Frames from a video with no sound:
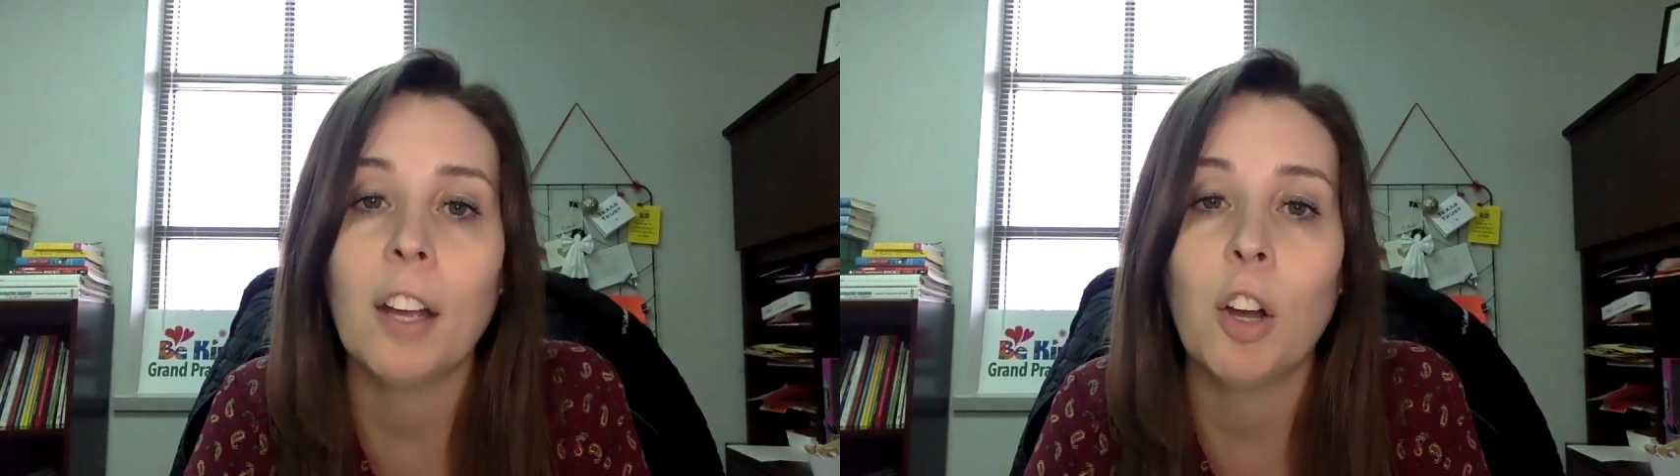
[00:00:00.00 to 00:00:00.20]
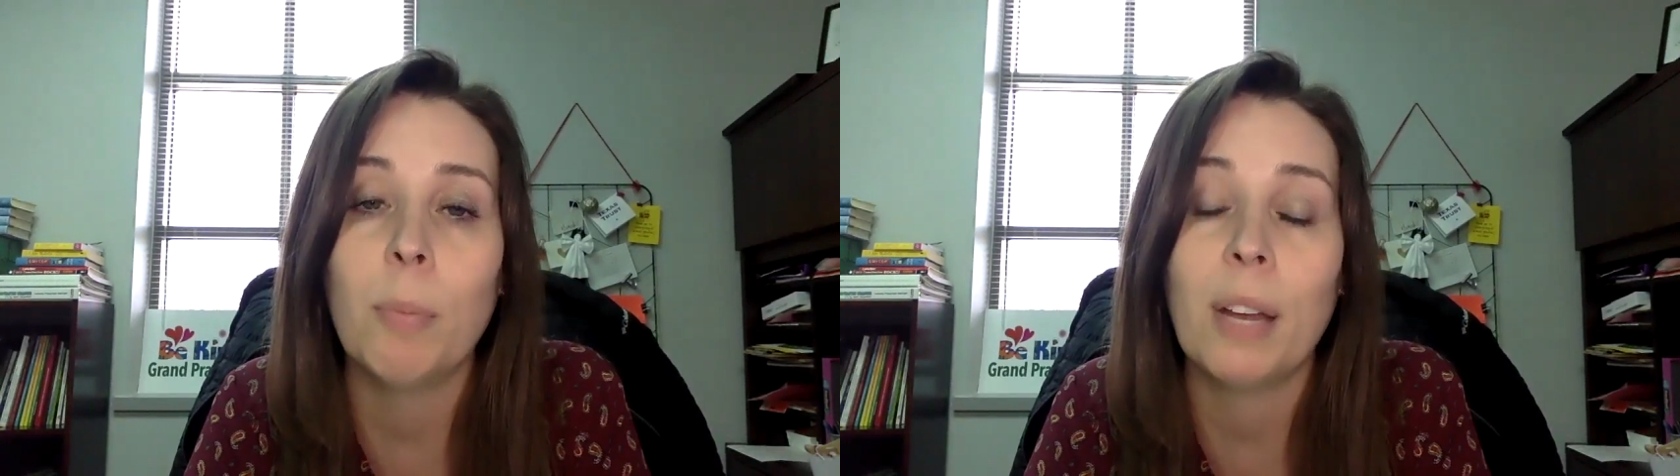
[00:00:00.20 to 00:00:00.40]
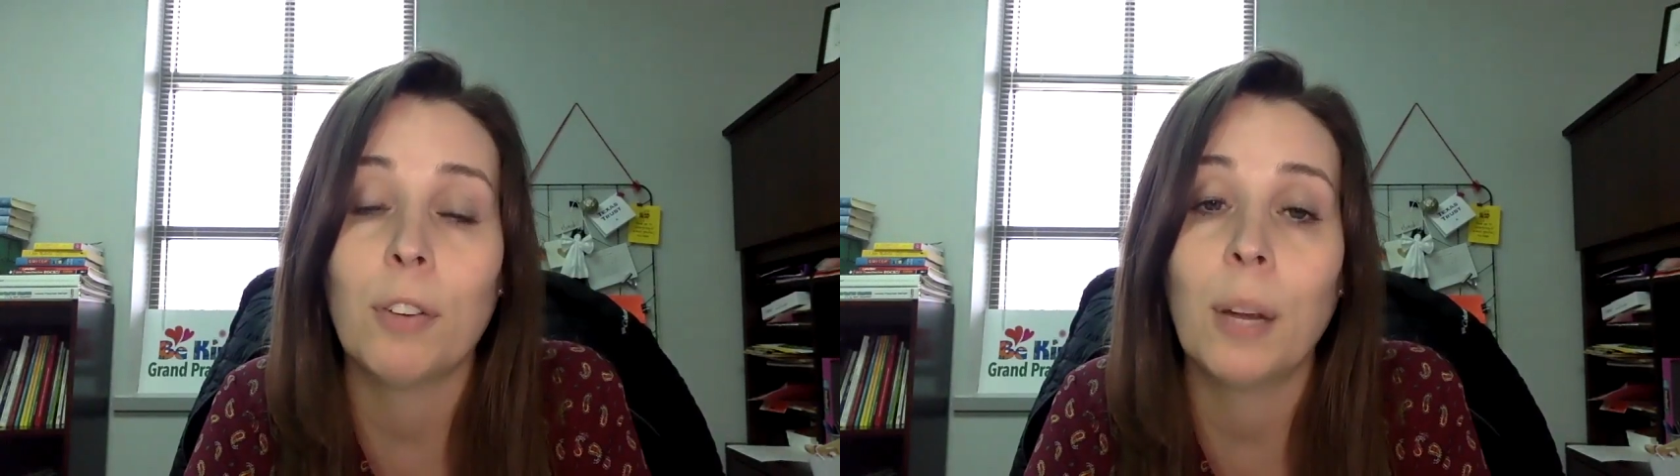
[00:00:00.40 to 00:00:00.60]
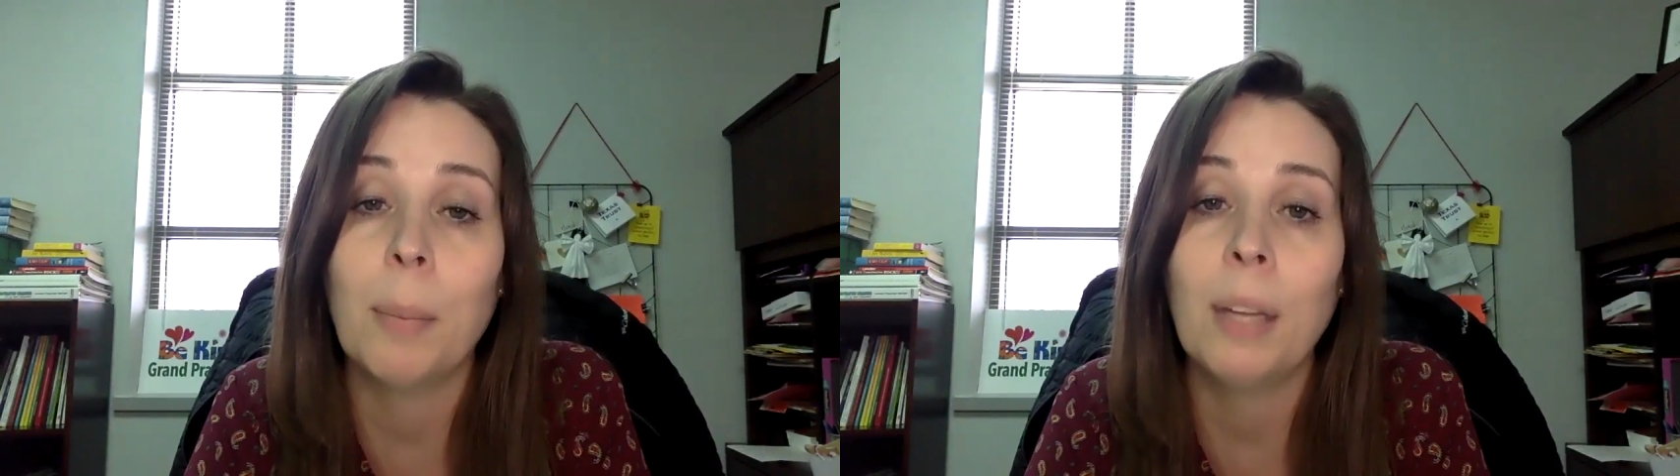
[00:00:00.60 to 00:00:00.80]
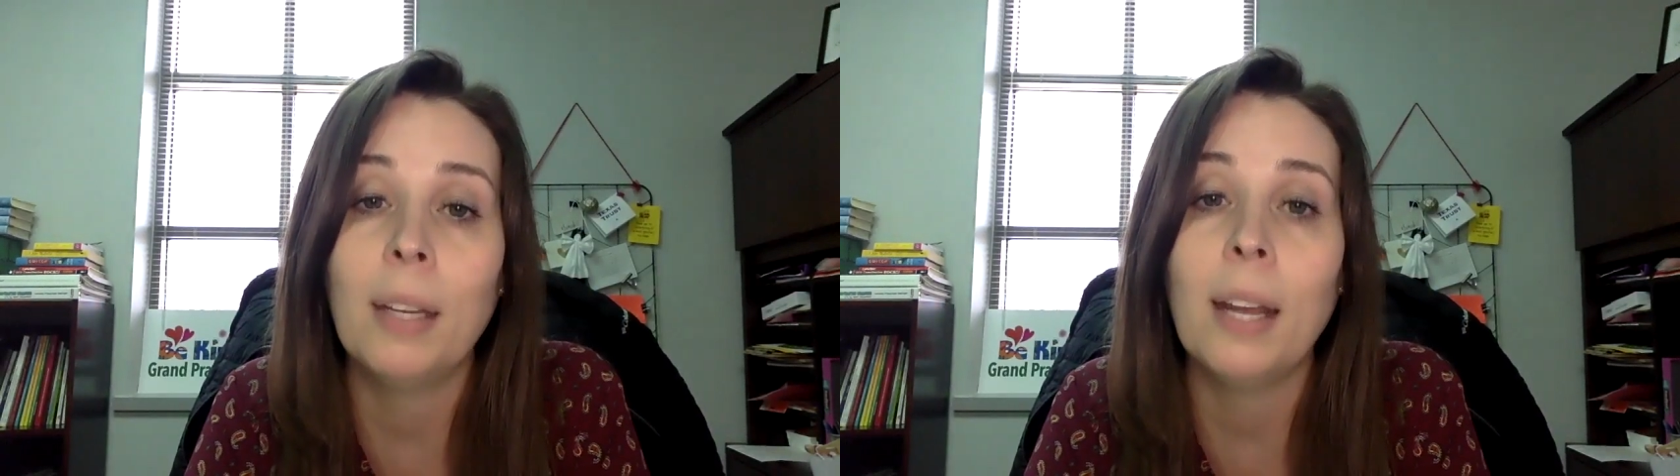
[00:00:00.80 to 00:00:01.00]
Hope you have a great
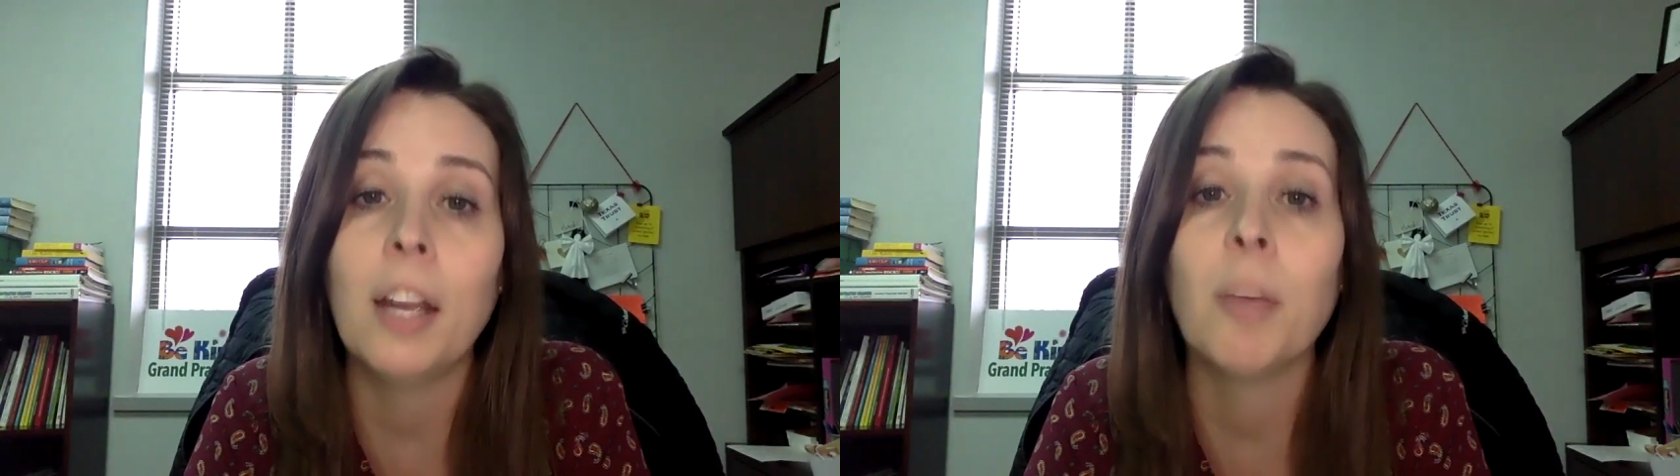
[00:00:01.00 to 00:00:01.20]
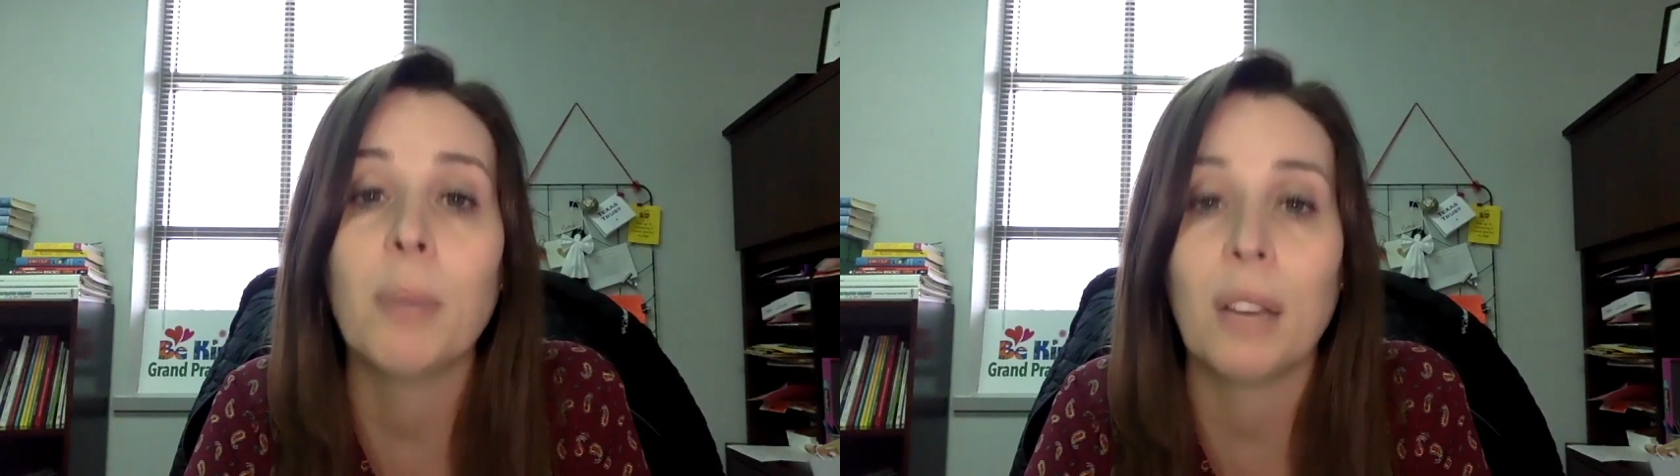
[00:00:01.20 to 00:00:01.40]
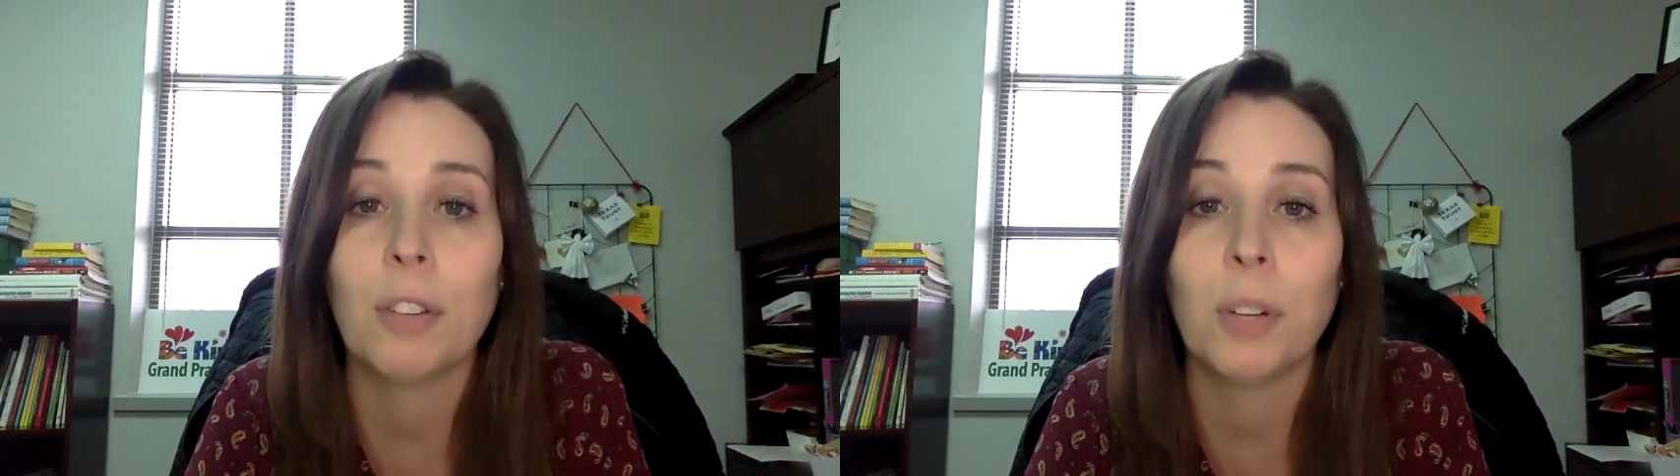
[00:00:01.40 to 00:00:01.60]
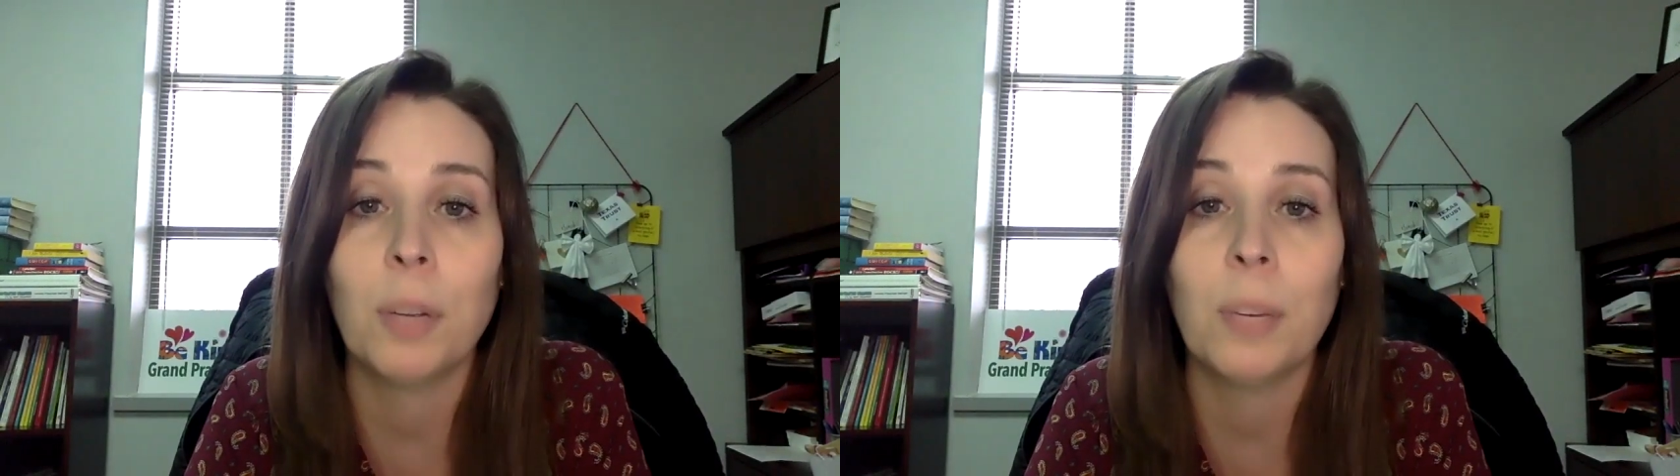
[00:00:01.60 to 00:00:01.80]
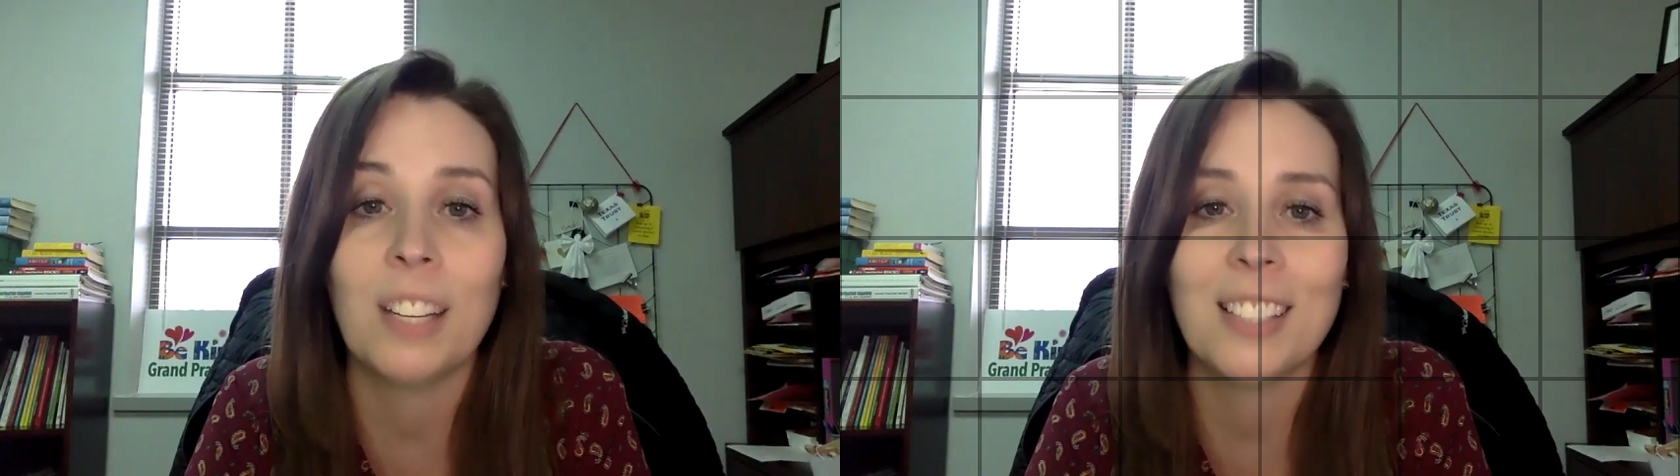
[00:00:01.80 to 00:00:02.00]
Monday. Hope you have a great
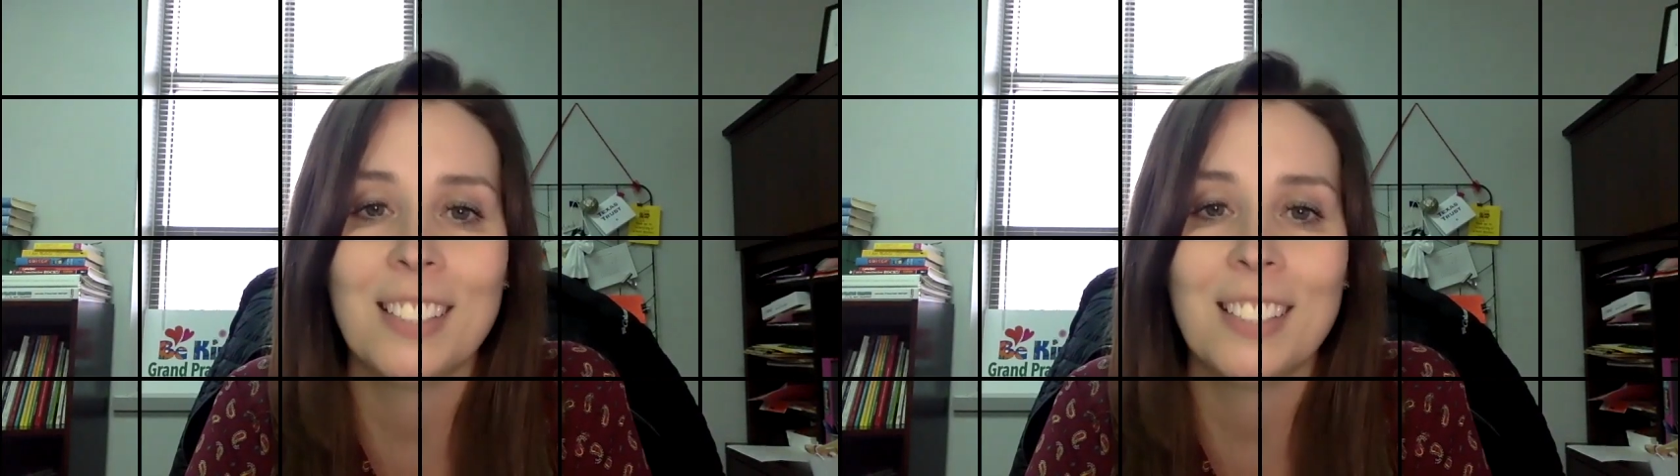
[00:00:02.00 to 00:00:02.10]
week.